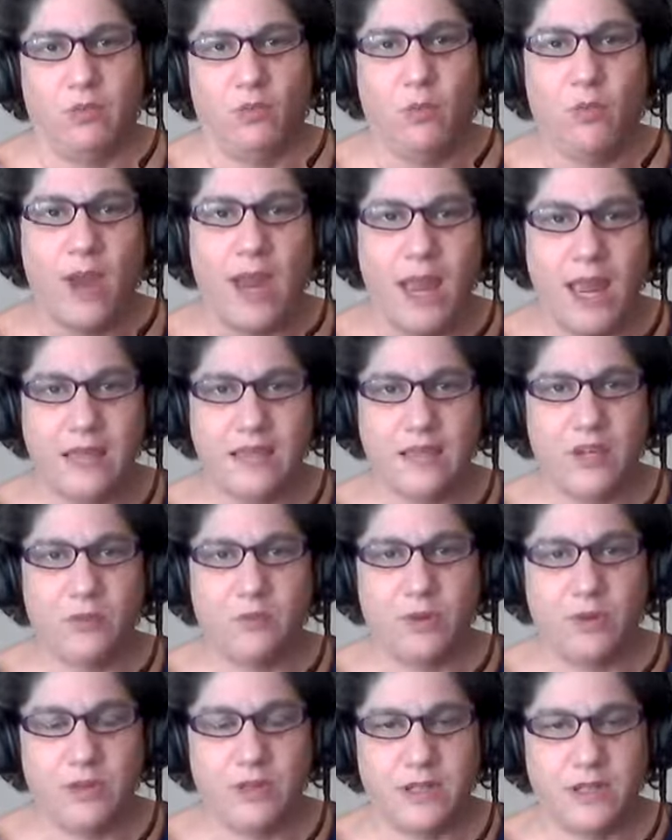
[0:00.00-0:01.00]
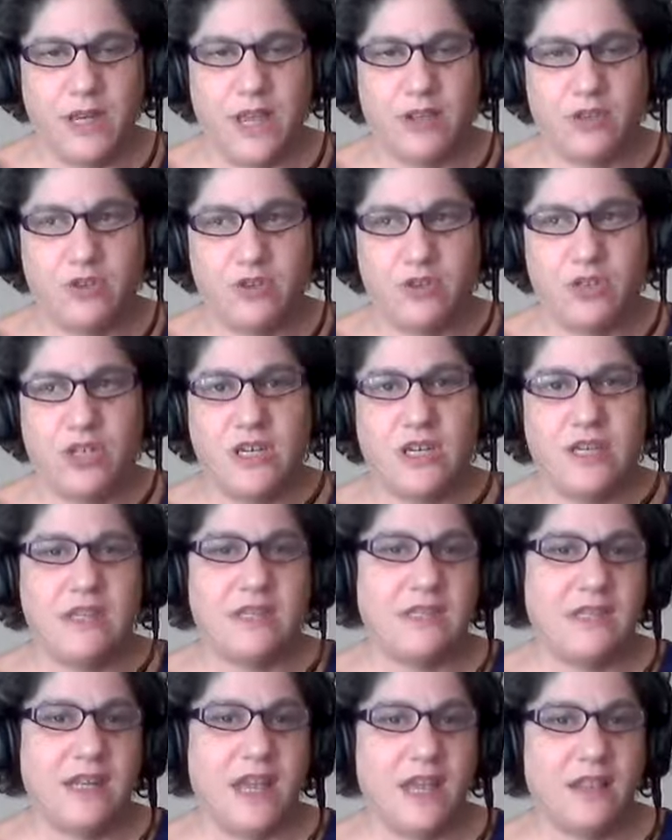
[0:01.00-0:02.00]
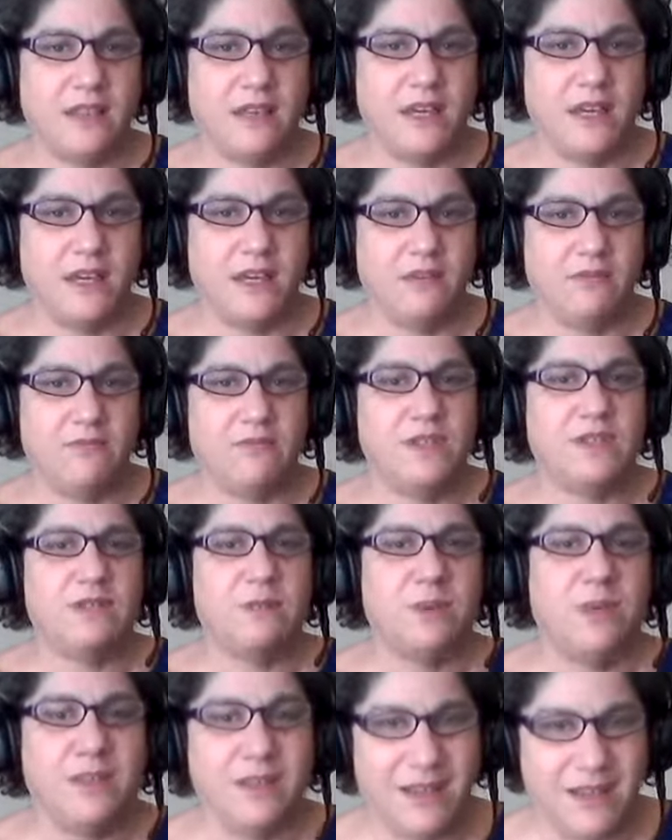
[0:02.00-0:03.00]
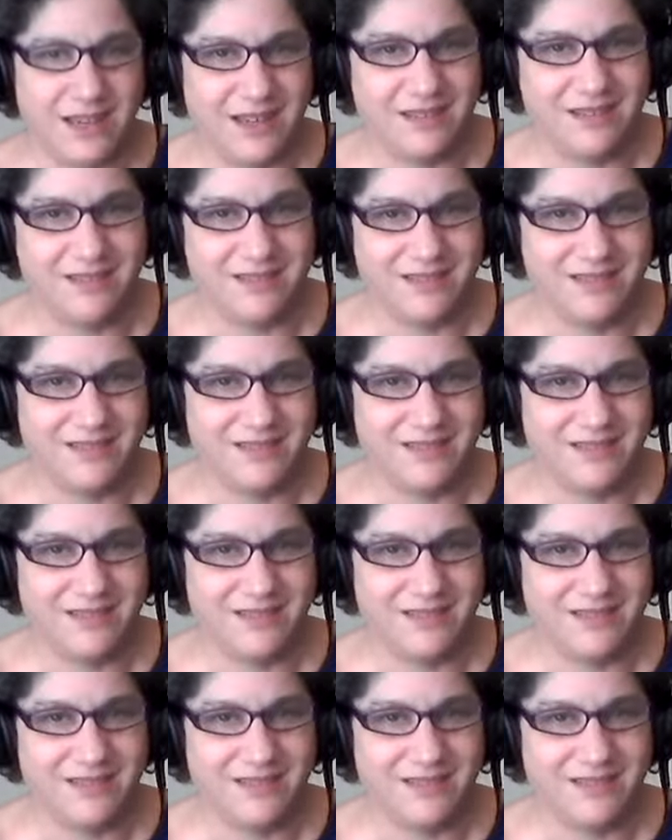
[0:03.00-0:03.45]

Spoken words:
way that you put it together. She's selling visibility.